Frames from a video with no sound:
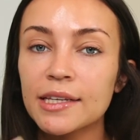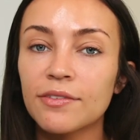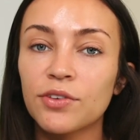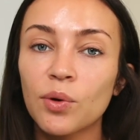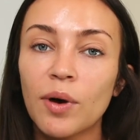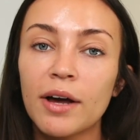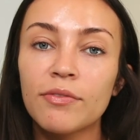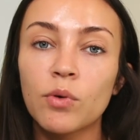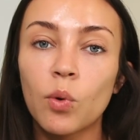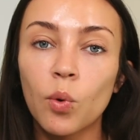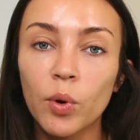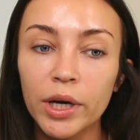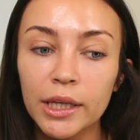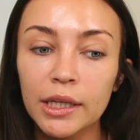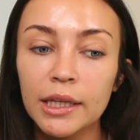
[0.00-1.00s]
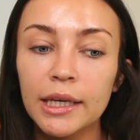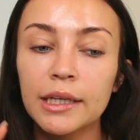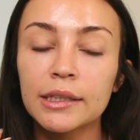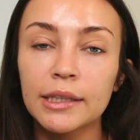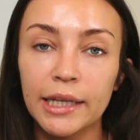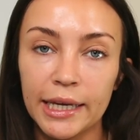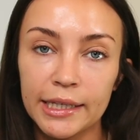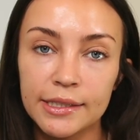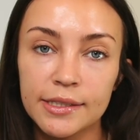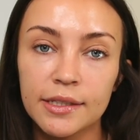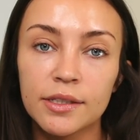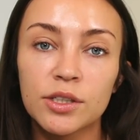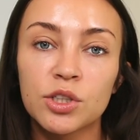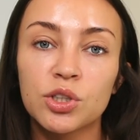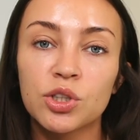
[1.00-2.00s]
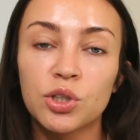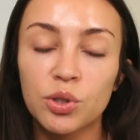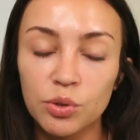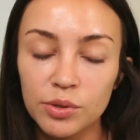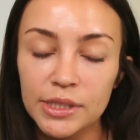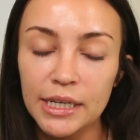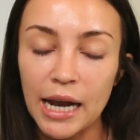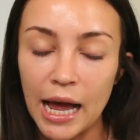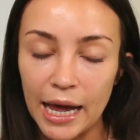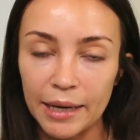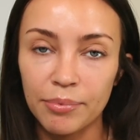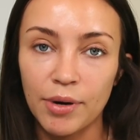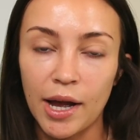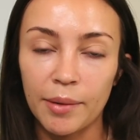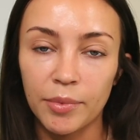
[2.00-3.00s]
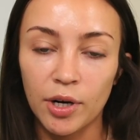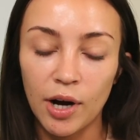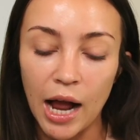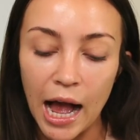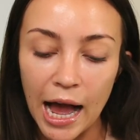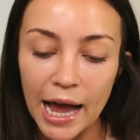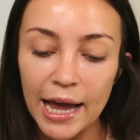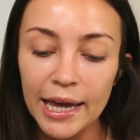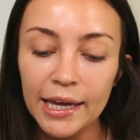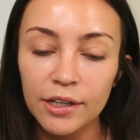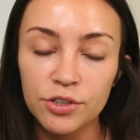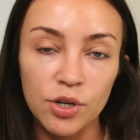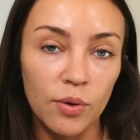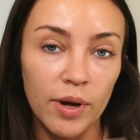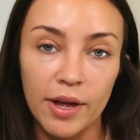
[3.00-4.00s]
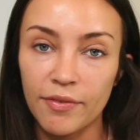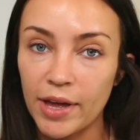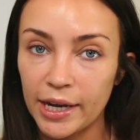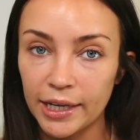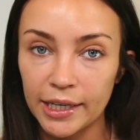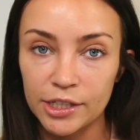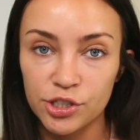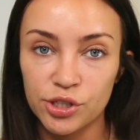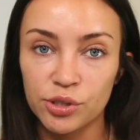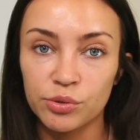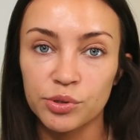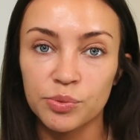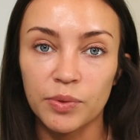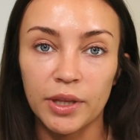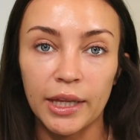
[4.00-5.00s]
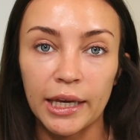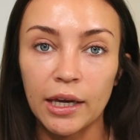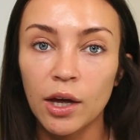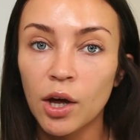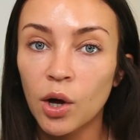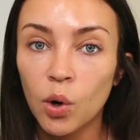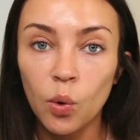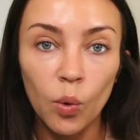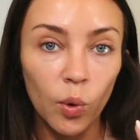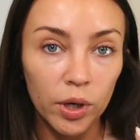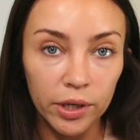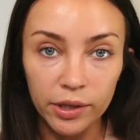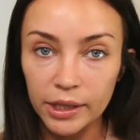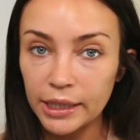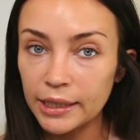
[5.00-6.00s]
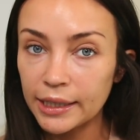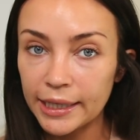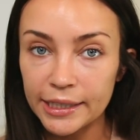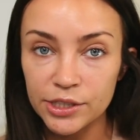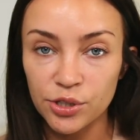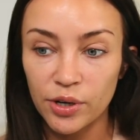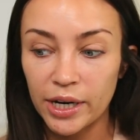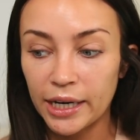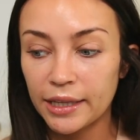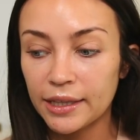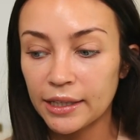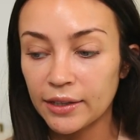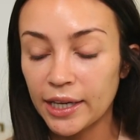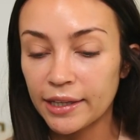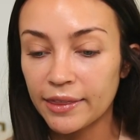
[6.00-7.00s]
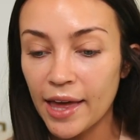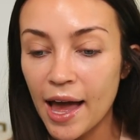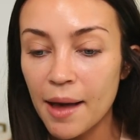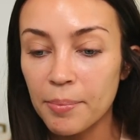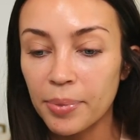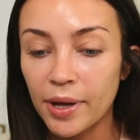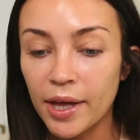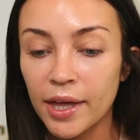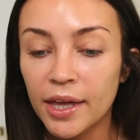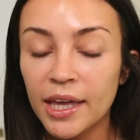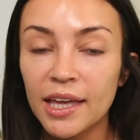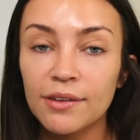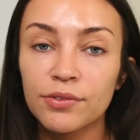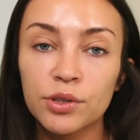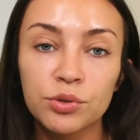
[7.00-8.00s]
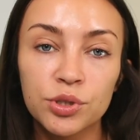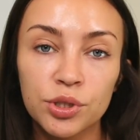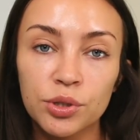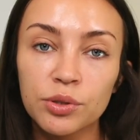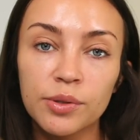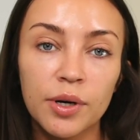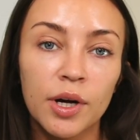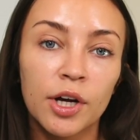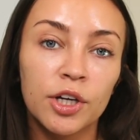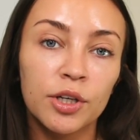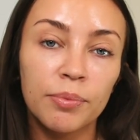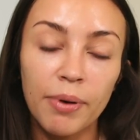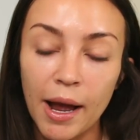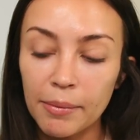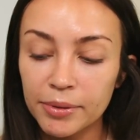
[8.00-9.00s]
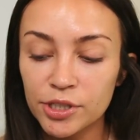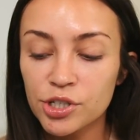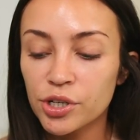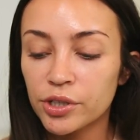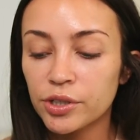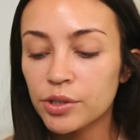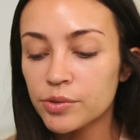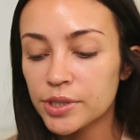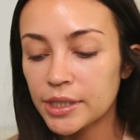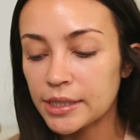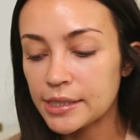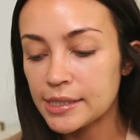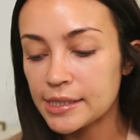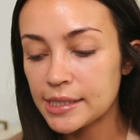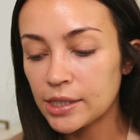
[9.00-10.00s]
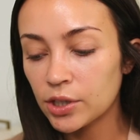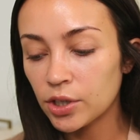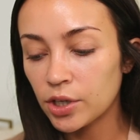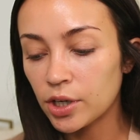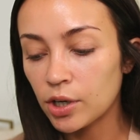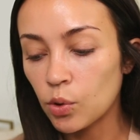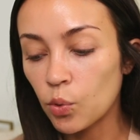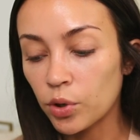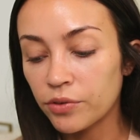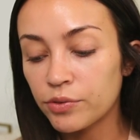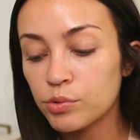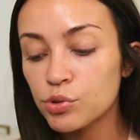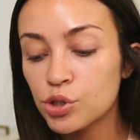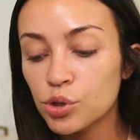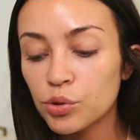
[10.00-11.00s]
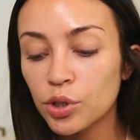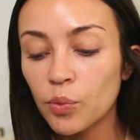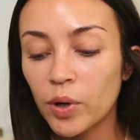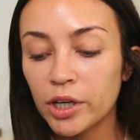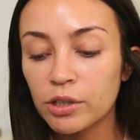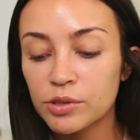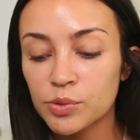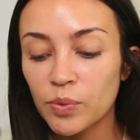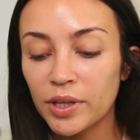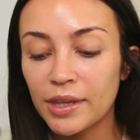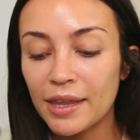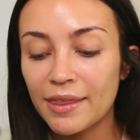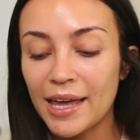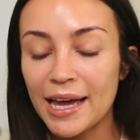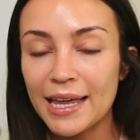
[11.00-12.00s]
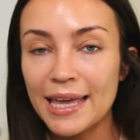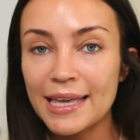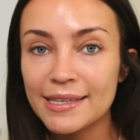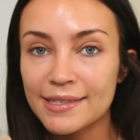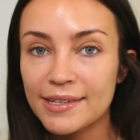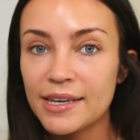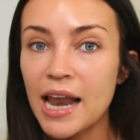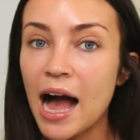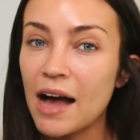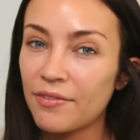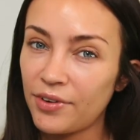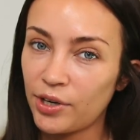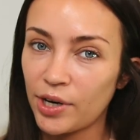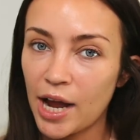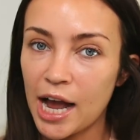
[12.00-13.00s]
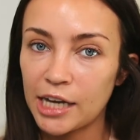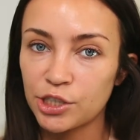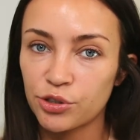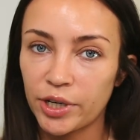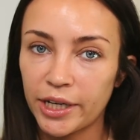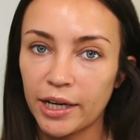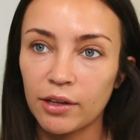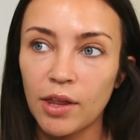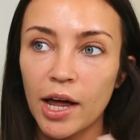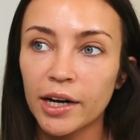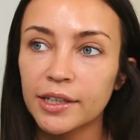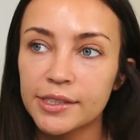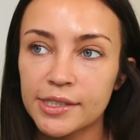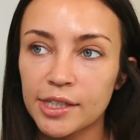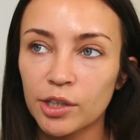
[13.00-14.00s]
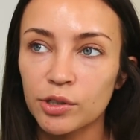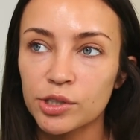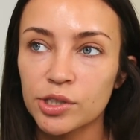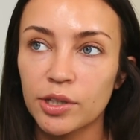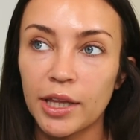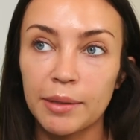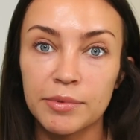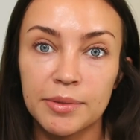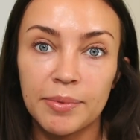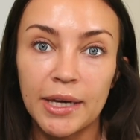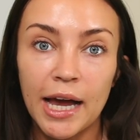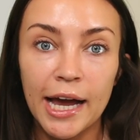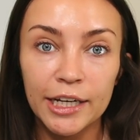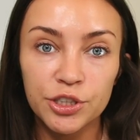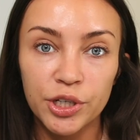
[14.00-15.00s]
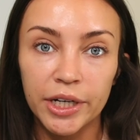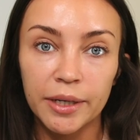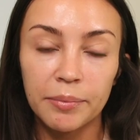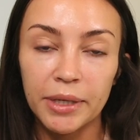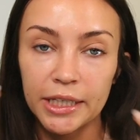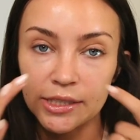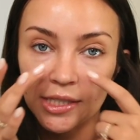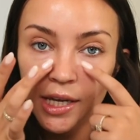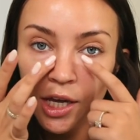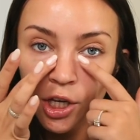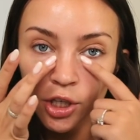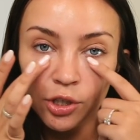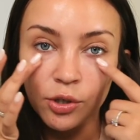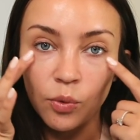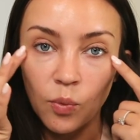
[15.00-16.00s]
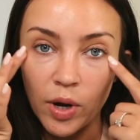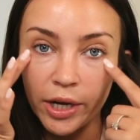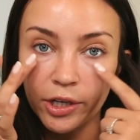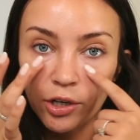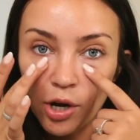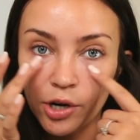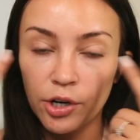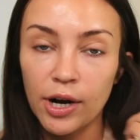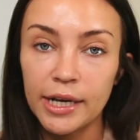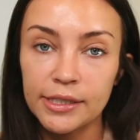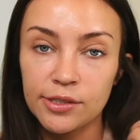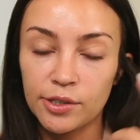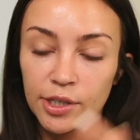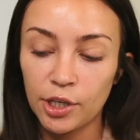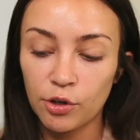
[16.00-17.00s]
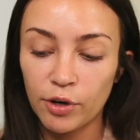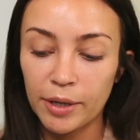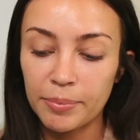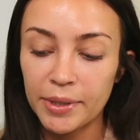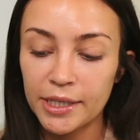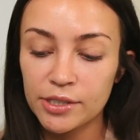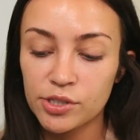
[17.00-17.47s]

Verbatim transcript: If you have oily lids, use an eye primer. I don't have any issues with like oily lids or anything like that, but if you do, you probably shouldn't use a concealer or if you do, you want to use one that is not very hydrating. A lot of concealers claim to be hydrating because you don't want your under eyes looking creepy.